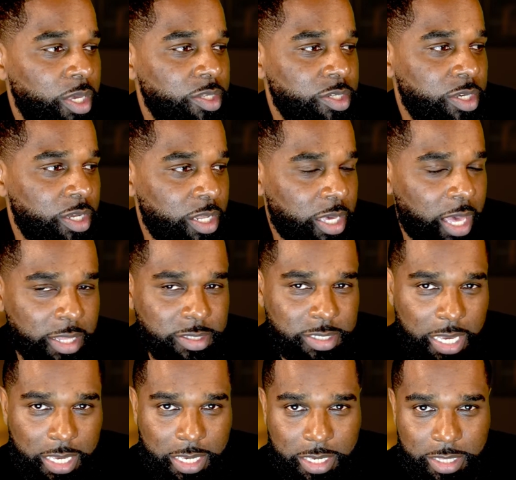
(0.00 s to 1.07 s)
It's going to get
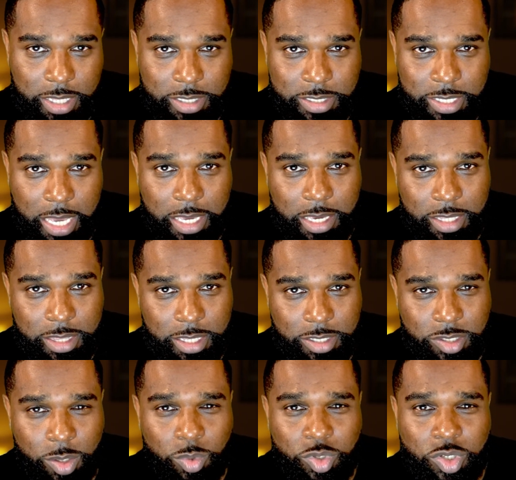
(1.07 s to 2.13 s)
techie, then techie
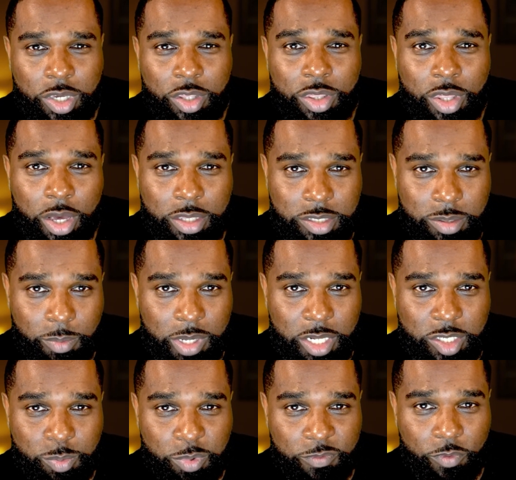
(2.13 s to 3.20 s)
things. I will see you 30
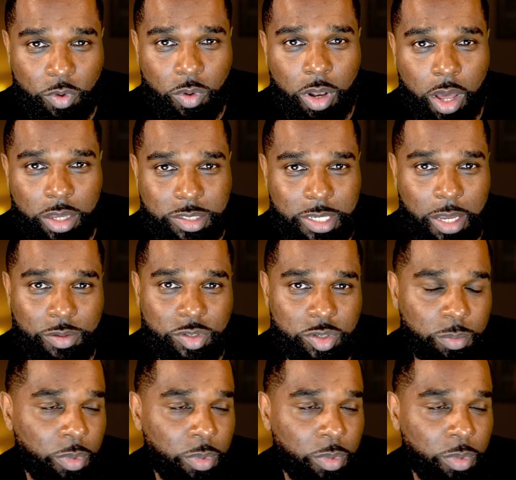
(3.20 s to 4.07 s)
minutes before lights out tomorrow.